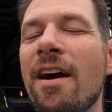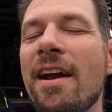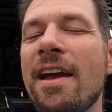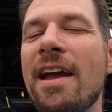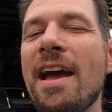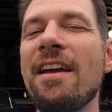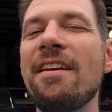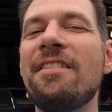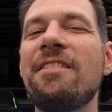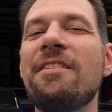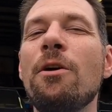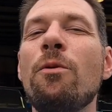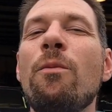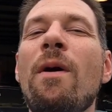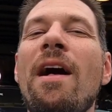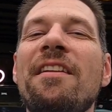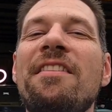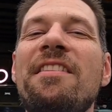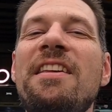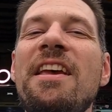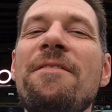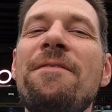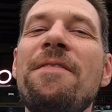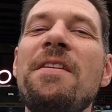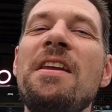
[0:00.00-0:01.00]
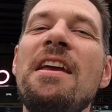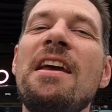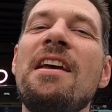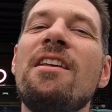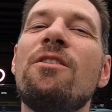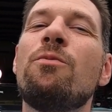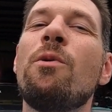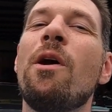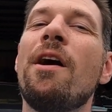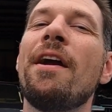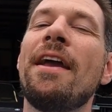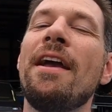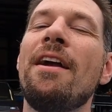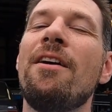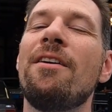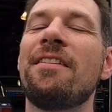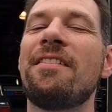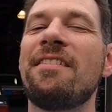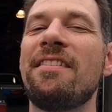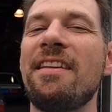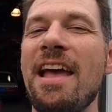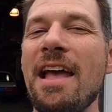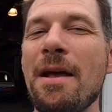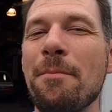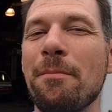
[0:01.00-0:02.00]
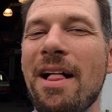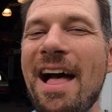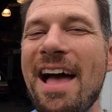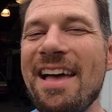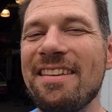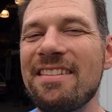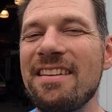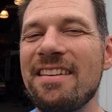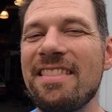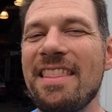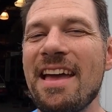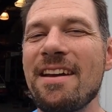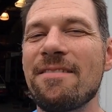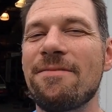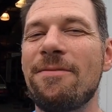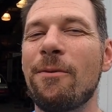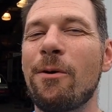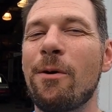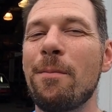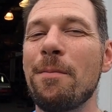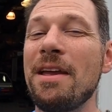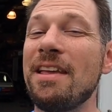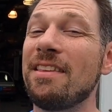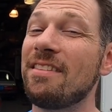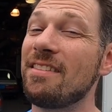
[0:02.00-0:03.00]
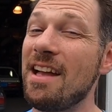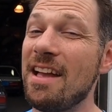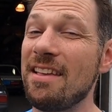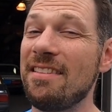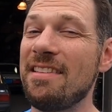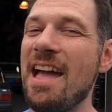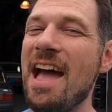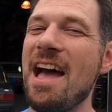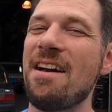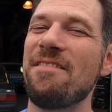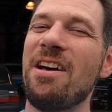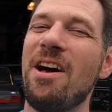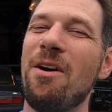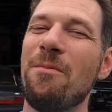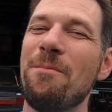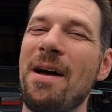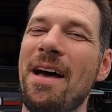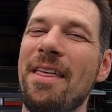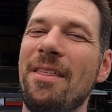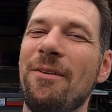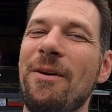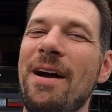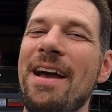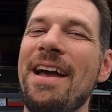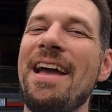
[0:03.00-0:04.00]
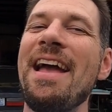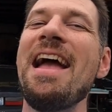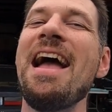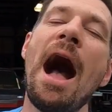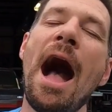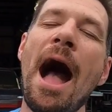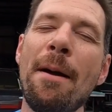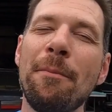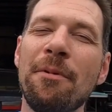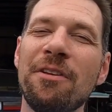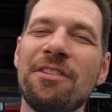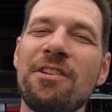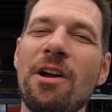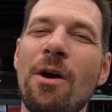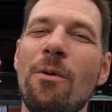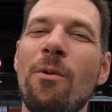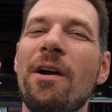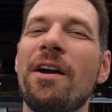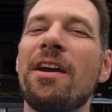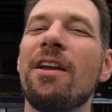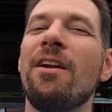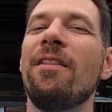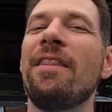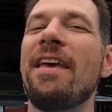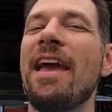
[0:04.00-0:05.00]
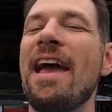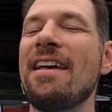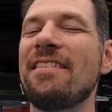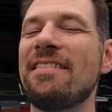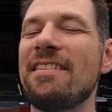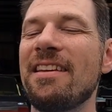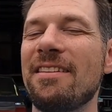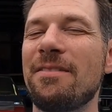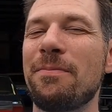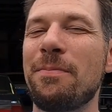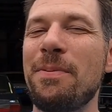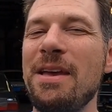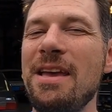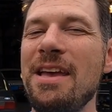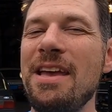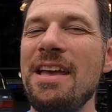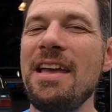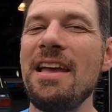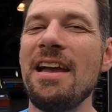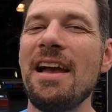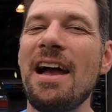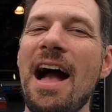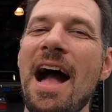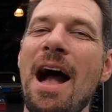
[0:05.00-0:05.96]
All right guys, so while Tiffany is working on sandblasting that for me, it's nice to have help by the way, I'm gonna start working on the SSP.